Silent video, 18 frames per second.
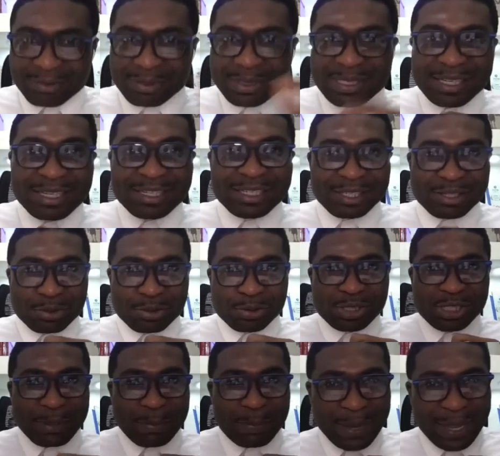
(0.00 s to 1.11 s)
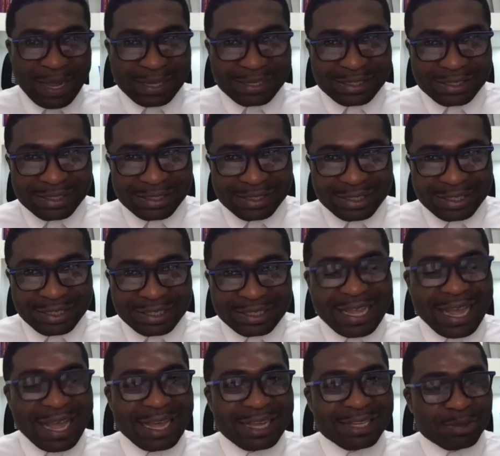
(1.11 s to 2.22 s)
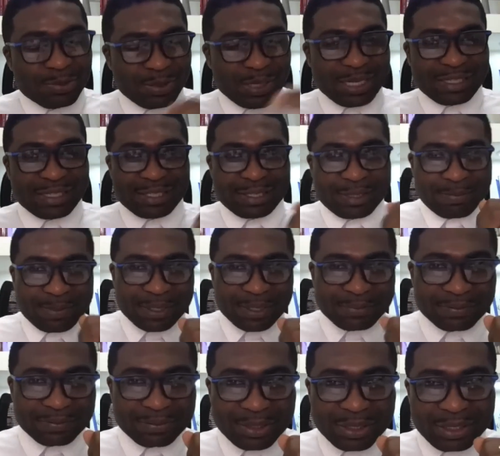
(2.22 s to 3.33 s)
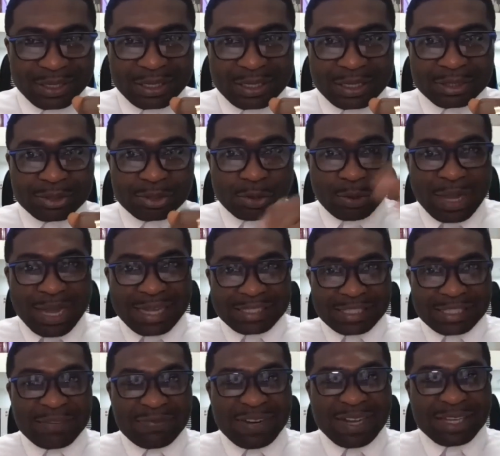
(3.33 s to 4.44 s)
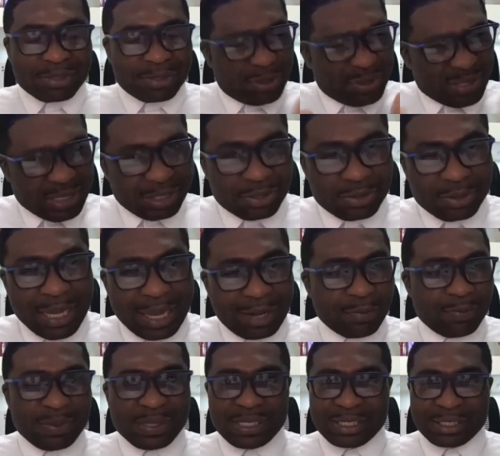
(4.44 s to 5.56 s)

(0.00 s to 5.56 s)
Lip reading: we said these two shall pass. Guys, we are disciplined. To achieve that success, you got to be